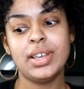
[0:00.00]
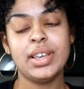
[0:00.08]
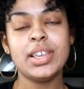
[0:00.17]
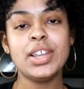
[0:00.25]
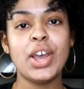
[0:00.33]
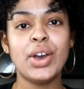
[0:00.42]

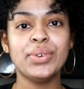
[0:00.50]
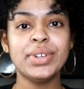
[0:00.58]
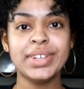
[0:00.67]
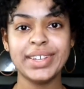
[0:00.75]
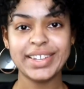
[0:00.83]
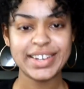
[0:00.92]

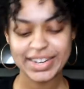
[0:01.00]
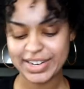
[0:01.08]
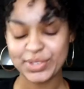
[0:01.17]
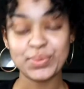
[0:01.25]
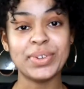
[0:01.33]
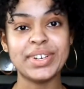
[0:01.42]
it
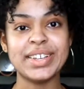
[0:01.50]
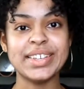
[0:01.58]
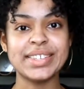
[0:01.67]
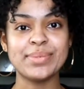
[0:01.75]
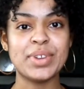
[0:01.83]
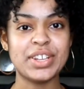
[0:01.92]
is what it
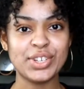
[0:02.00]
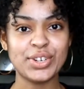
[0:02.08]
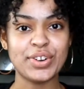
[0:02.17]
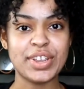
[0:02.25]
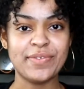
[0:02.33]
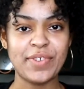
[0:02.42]
is. I mean, it's
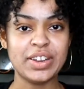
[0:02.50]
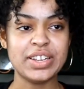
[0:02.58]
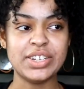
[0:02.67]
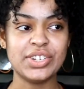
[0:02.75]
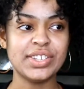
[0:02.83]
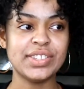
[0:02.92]
Korean
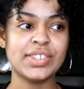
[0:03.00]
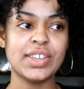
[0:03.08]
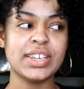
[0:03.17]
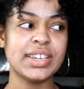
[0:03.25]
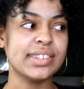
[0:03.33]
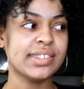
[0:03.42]
foundation, so I
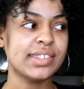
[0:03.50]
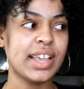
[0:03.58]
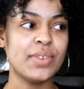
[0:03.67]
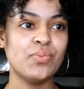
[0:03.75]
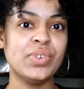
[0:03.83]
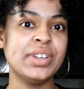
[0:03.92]
guess
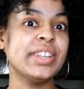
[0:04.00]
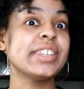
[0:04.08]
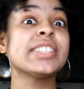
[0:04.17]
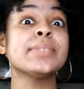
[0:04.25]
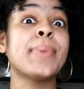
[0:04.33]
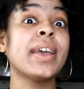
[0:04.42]
I wouldn't
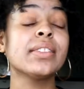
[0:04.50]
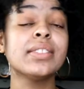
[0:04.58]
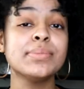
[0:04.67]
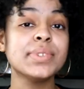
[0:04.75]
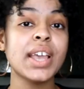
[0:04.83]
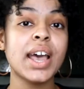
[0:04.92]
expect
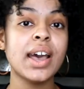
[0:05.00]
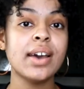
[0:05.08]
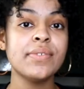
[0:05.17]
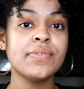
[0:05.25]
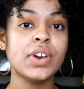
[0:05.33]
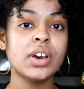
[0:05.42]
them to
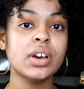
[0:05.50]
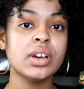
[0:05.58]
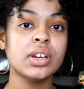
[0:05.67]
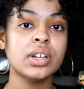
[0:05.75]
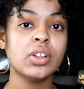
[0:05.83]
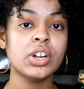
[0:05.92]
have
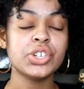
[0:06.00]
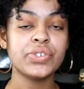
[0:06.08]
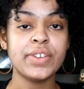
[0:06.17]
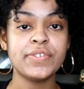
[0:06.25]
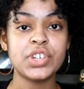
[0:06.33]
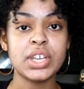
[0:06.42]
a large
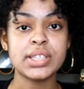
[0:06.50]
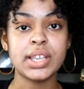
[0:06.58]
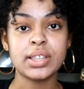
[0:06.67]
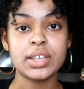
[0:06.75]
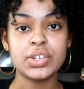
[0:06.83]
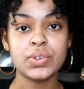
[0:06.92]
array of shades like
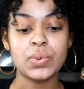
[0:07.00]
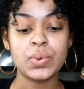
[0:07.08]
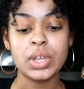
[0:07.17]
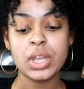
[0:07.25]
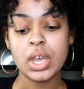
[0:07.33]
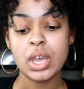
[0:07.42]
they do
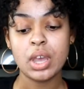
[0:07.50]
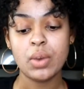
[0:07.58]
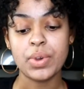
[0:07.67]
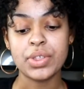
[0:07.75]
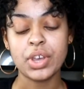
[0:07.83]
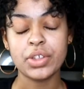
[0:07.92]

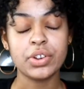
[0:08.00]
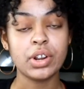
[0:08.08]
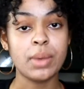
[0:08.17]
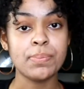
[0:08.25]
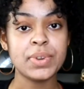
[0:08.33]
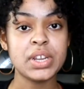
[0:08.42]
with other
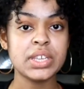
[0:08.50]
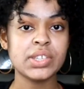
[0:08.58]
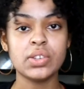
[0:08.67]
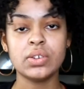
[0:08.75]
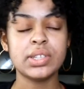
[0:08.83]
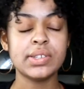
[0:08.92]
companies,
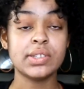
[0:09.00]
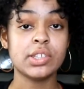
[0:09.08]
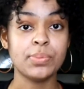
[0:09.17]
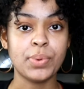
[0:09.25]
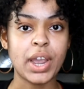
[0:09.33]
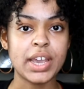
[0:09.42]
so it doesn't
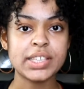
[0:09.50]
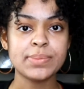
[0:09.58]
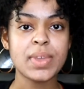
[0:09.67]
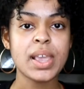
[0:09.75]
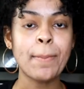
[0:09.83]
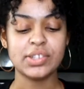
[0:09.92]
surprise
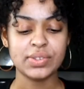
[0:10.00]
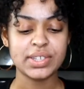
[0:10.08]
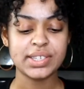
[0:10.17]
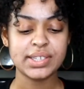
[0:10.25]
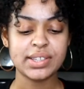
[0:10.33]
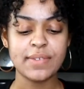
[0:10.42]
me. So
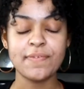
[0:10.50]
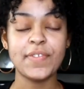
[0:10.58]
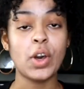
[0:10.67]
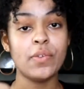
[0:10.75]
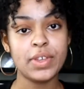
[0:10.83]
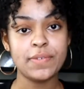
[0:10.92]
this is the
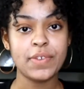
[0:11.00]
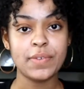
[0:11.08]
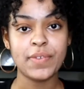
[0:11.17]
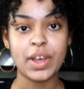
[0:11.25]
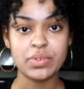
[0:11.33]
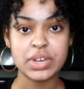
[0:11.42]
Velvet Fit
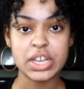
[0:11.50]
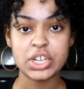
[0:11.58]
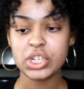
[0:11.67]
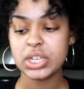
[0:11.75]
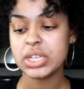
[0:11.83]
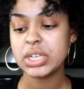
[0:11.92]

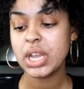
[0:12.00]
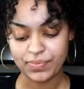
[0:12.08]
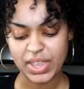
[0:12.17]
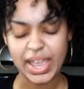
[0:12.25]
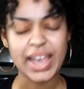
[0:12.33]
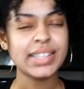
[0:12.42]
foundation.
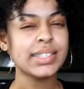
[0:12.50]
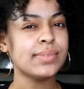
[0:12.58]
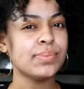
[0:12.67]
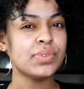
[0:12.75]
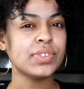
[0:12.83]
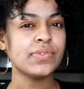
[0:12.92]
It has
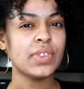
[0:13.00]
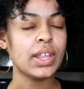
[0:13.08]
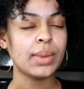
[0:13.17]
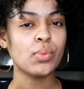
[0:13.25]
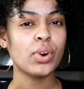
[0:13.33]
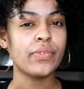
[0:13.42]
supposedly
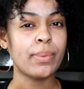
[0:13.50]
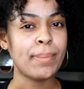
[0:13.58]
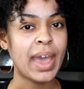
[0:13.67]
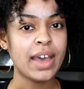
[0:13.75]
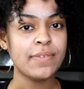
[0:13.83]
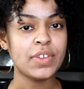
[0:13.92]
like more of a
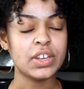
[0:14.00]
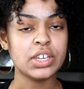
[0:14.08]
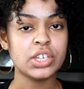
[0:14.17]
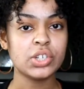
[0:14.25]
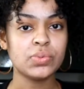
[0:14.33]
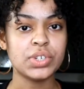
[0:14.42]
matte
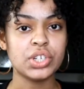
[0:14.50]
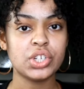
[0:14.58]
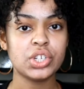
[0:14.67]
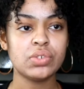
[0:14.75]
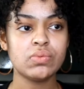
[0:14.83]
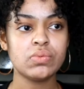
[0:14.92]
finish,
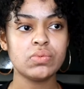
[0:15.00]
which